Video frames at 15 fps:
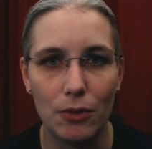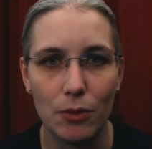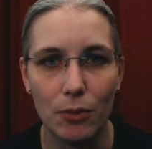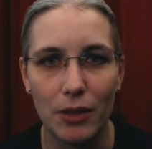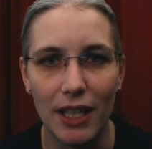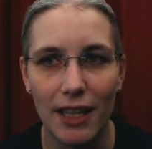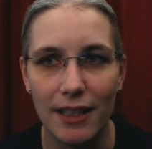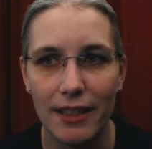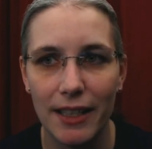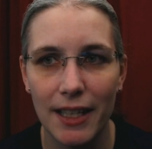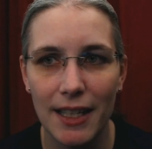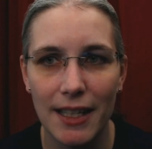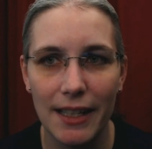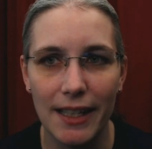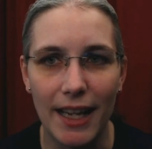to get
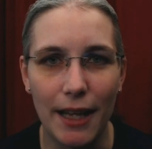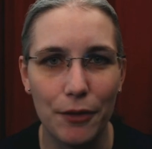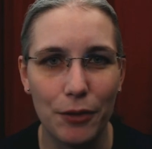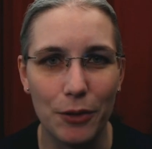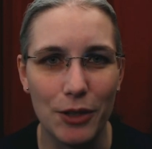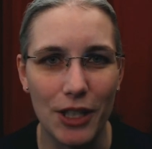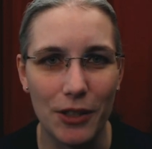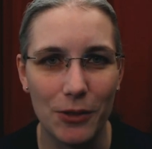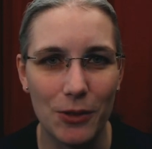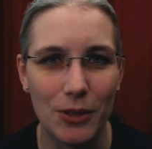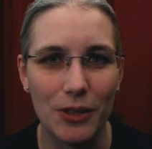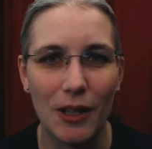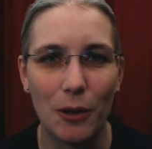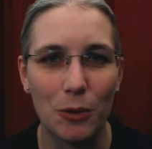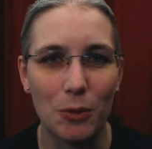live
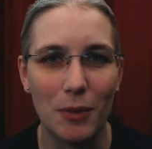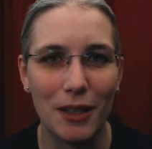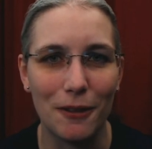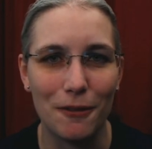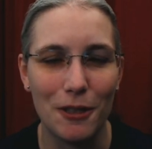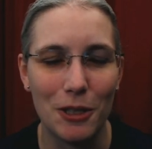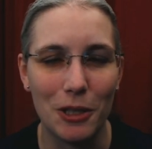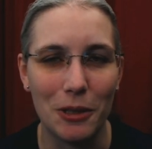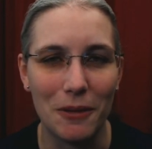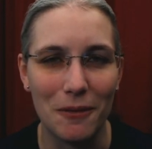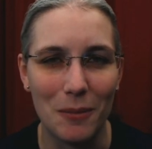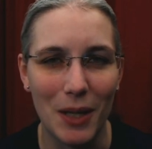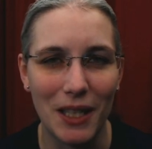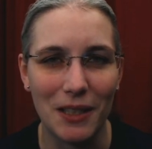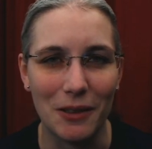suggestions how to make a feature
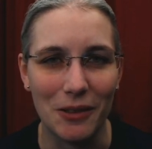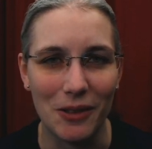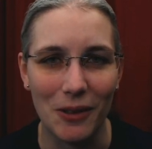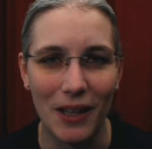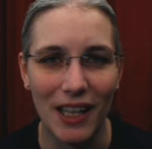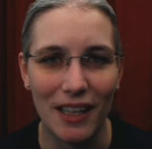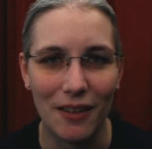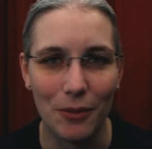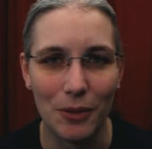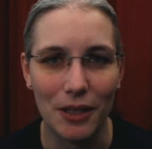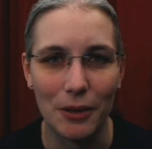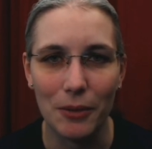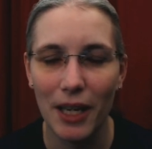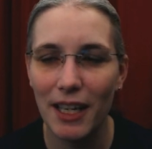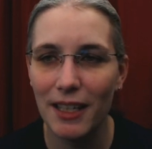even better. So that is
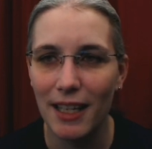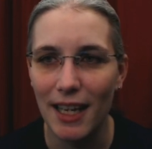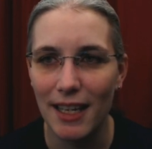really great.